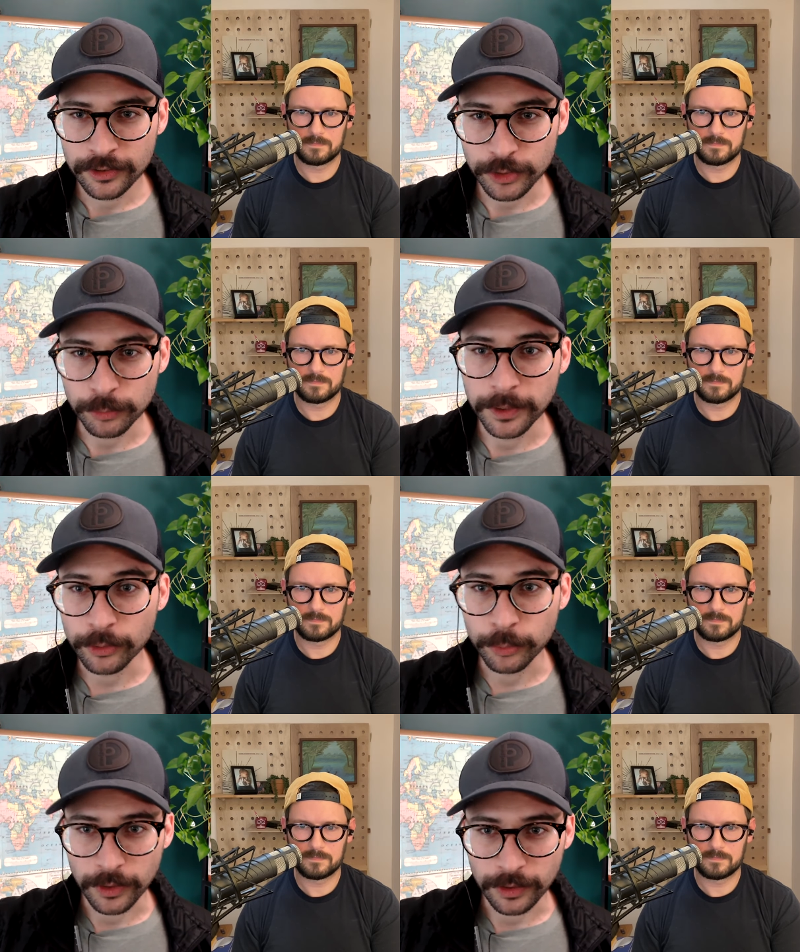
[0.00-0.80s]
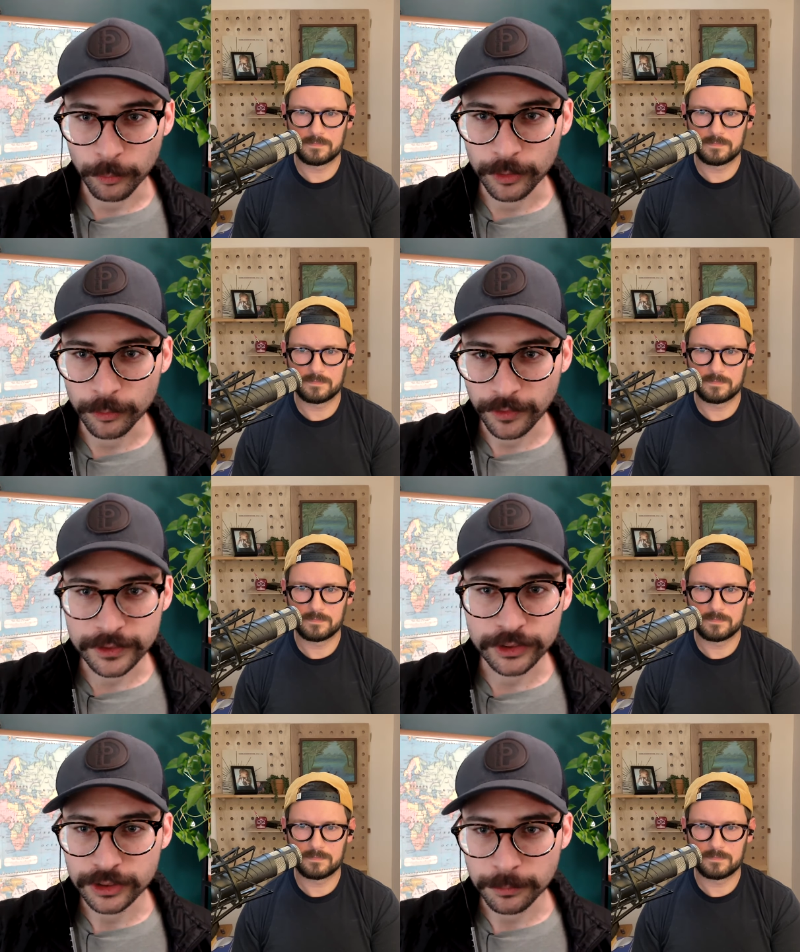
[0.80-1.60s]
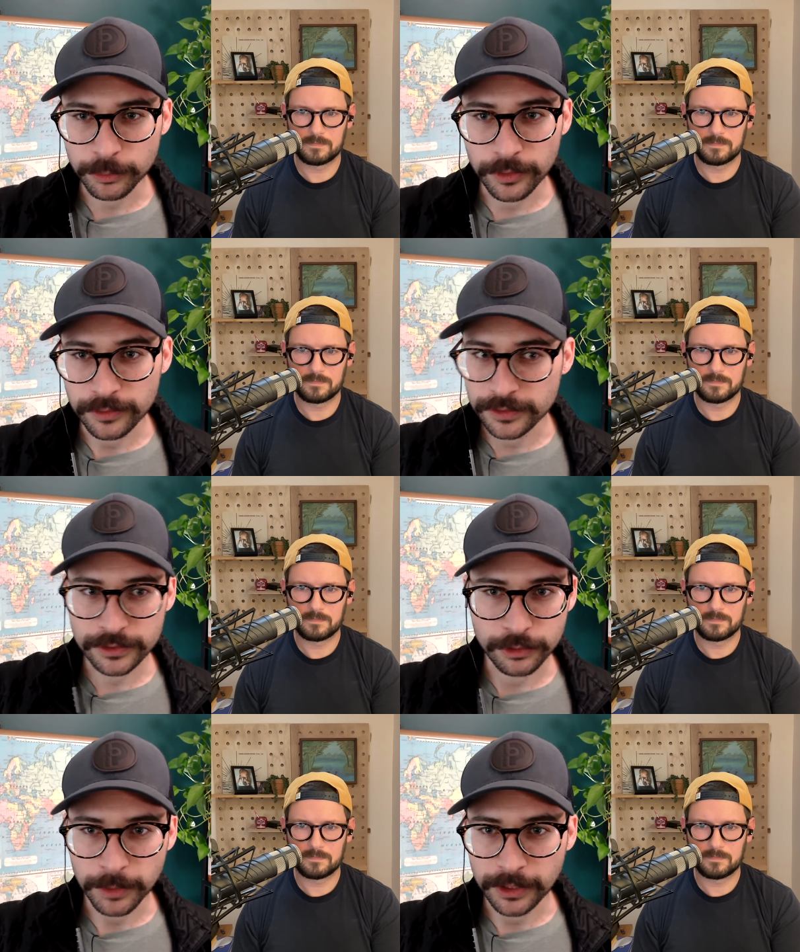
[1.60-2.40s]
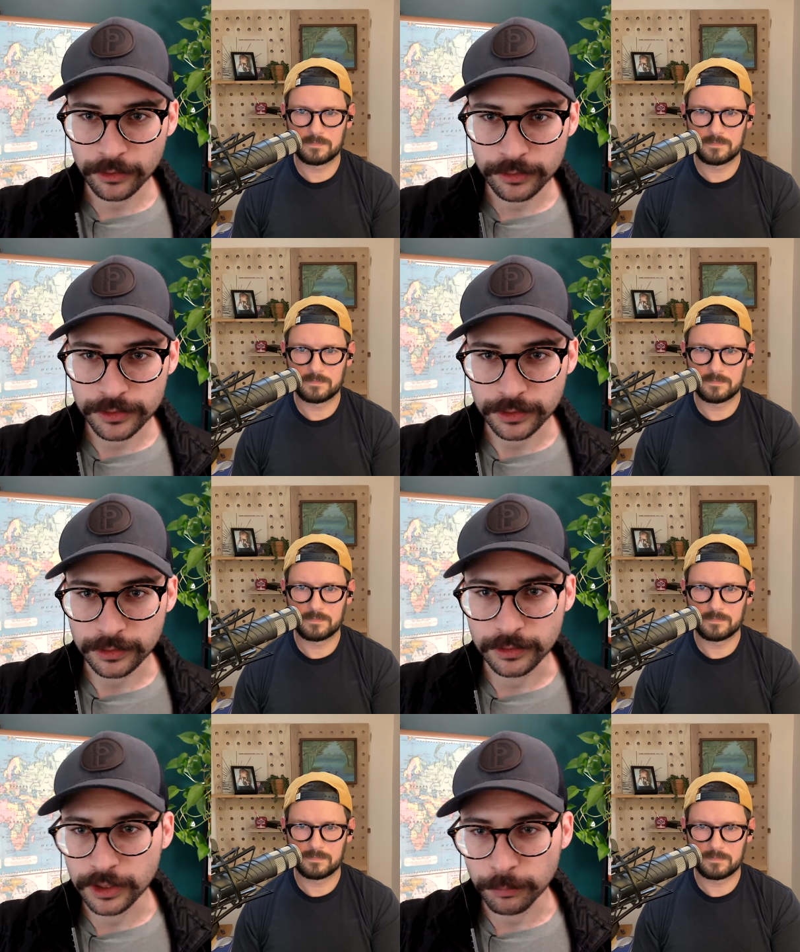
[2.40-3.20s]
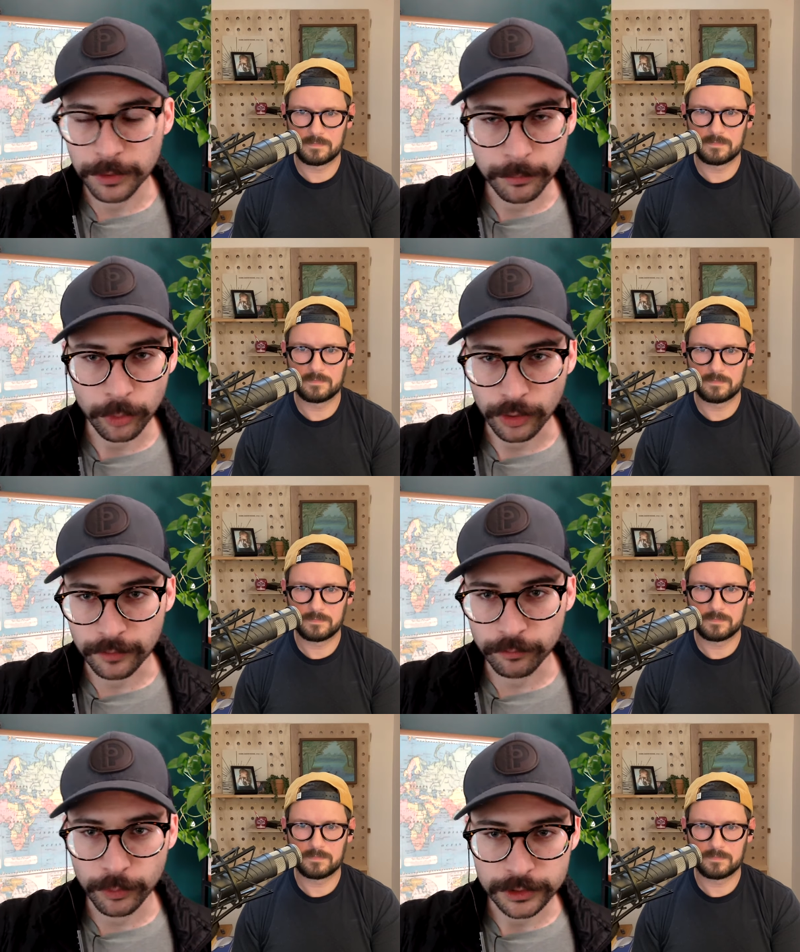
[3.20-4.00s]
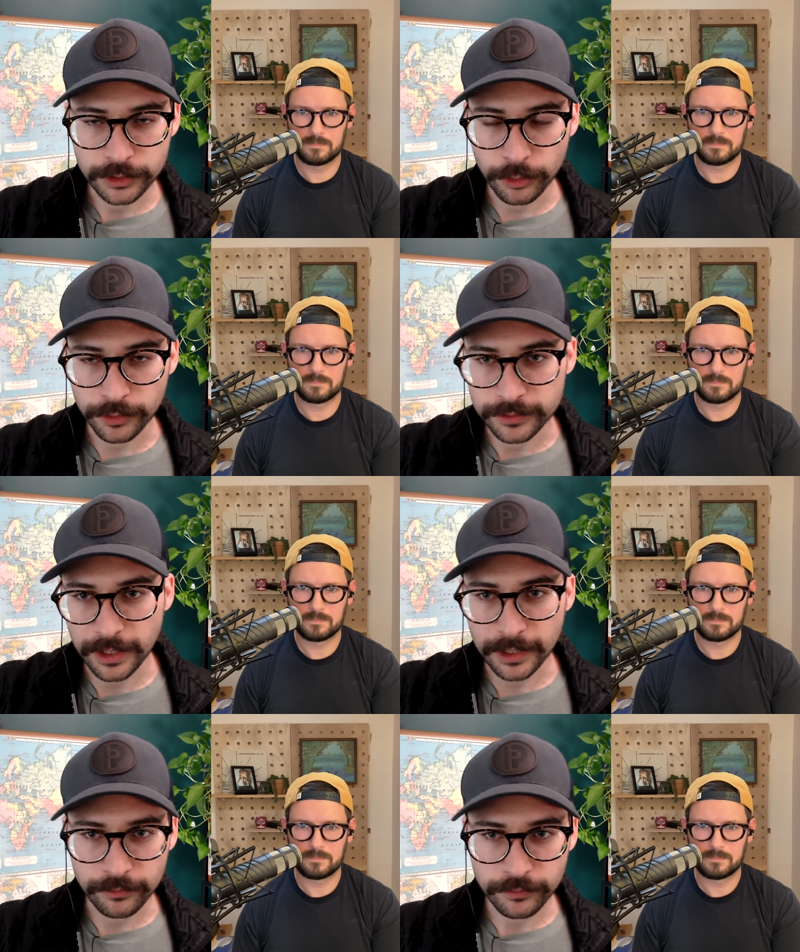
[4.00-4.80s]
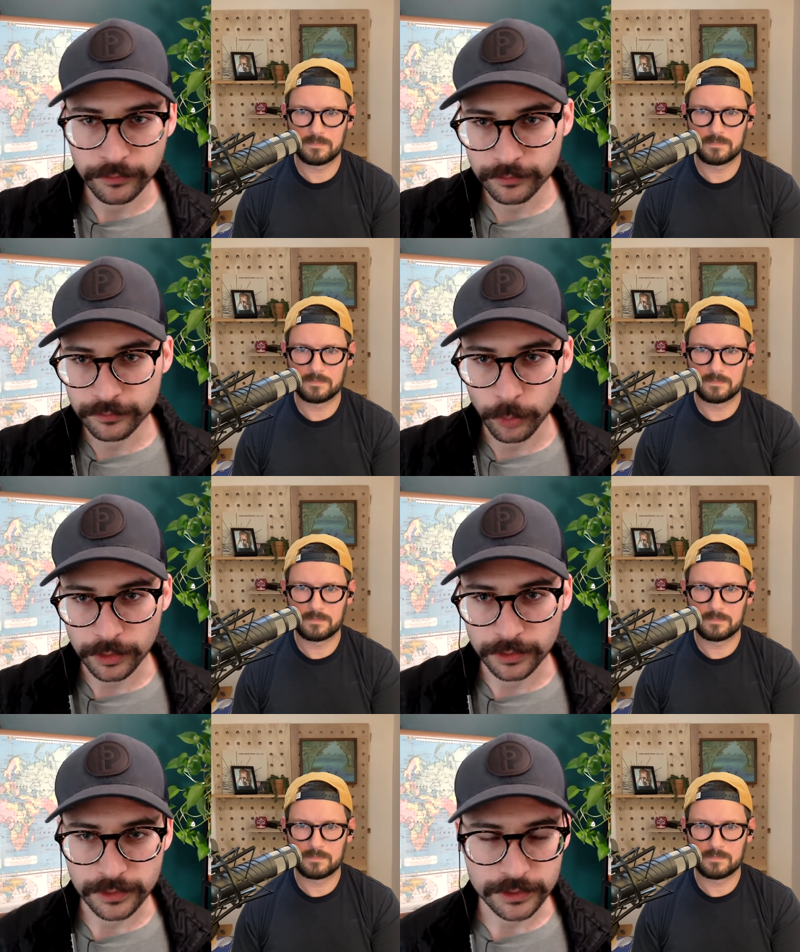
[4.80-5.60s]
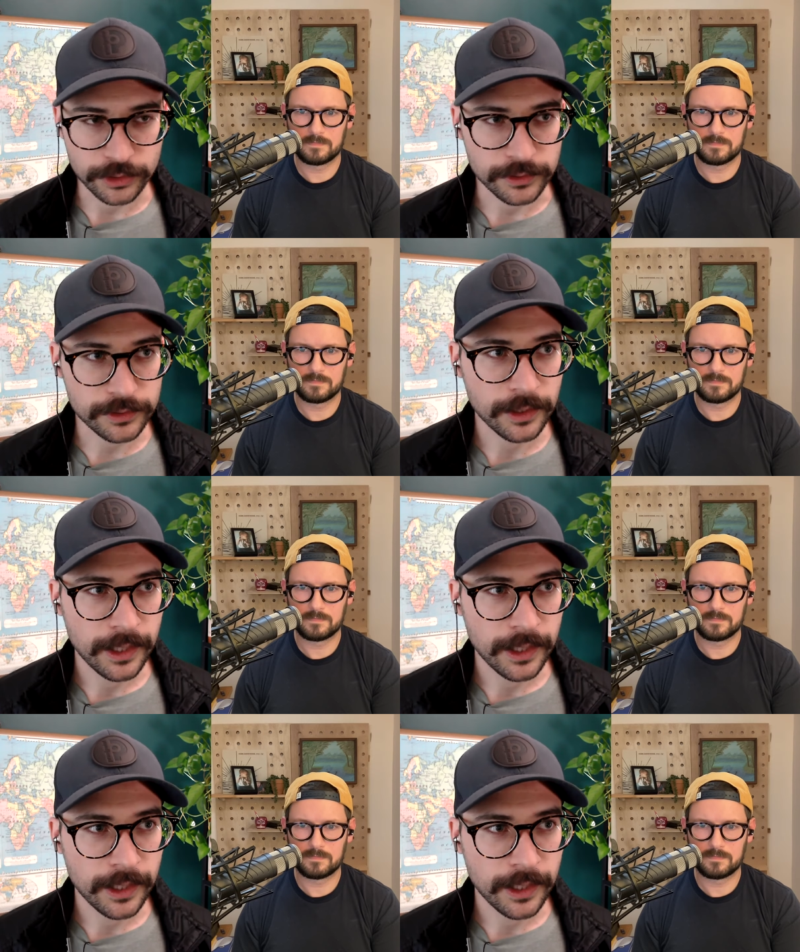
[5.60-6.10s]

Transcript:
Speaker 1: to build one-on-one relationships with decision makers and you know people who are influential inside of organizations